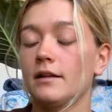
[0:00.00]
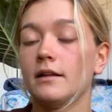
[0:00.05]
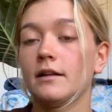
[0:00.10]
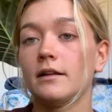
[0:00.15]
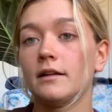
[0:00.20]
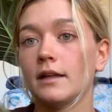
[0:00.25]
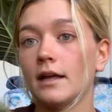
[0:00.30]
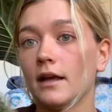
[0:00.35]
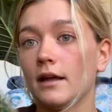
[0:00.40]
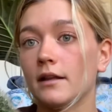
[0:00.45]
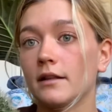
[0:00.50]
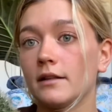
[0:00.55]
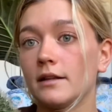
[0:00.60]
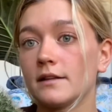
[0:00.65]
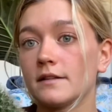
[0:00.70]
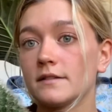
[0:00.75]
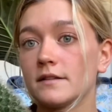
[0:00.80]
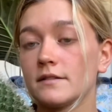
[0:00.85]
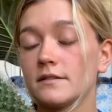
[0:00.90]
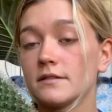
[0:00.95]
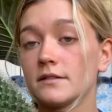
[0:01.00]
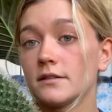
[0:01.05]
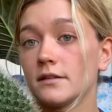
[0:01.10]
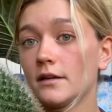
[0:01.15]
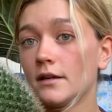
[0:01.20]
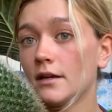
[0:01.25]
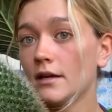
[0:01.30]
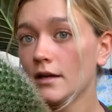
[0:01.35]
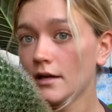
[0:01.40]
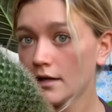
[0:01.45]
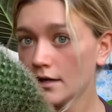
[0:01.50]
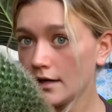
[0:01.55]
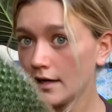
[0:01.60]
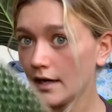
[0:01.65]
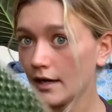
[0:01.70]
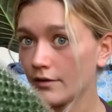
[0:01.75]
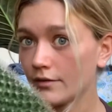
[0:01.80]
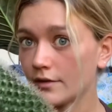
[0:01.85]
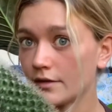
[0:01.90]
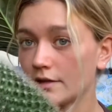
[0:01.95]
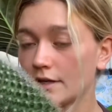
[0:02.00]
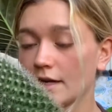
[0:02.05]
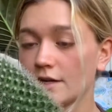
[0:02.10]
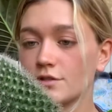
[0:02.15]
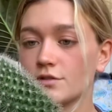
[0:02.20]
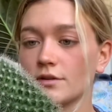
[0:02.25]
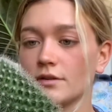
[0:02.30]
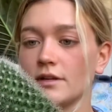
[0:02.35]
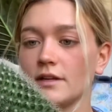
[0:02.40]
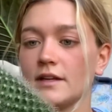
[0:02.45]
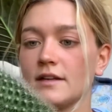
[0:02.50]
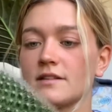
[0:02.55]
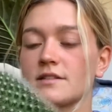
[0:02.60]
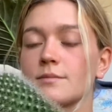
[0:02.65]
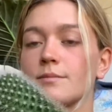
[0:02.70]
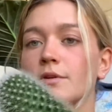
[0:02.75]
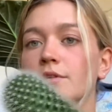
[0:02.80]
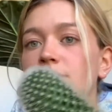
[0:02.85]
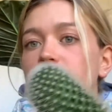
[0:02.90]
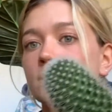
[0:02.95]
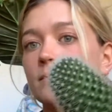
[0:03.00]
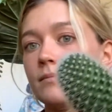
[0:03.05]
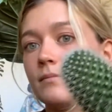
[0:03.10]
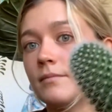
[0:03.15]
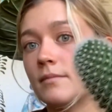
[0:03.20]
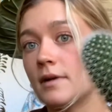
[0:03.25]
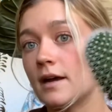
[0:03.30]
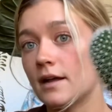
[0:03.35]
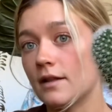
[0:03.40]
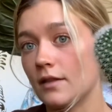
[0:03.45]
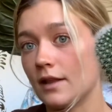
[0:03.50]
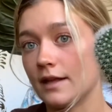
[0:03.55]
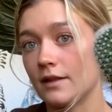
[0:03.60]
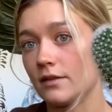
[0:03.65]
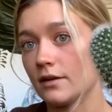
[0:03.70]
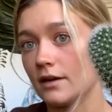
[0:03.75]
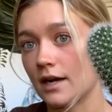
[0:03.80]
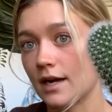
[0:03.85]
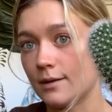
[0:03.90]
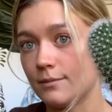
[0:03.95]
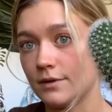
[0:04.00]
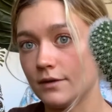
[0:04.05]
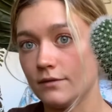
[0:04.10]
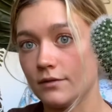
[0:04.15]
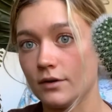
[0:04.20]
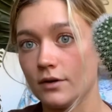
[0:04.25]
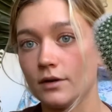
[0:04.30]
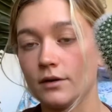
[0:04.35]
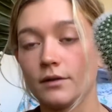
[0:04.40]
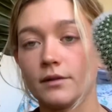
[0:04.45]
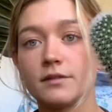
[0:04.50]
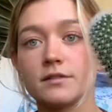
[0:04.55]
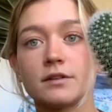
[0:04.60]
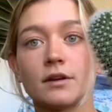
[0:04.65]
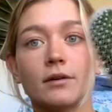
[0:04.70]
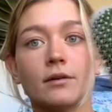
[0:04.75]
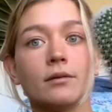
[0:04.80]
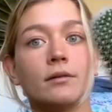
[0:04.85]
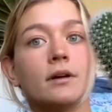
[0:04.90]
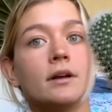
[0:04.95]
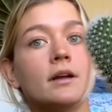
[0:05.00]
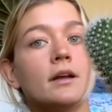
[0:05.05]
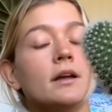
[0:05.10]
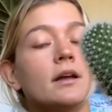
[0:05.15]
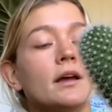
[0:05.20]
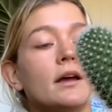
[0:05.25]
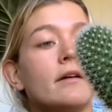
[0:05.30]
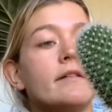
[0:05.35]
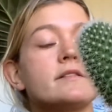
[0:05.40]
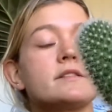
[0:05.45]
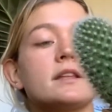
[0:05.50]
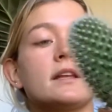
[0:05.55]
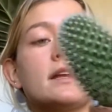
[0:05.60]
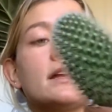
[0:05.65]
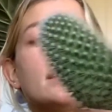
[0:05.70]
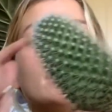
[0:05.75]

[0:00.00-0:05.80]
yeah, this is how they're naturally supposed to, like their habit of growth. So I was thinking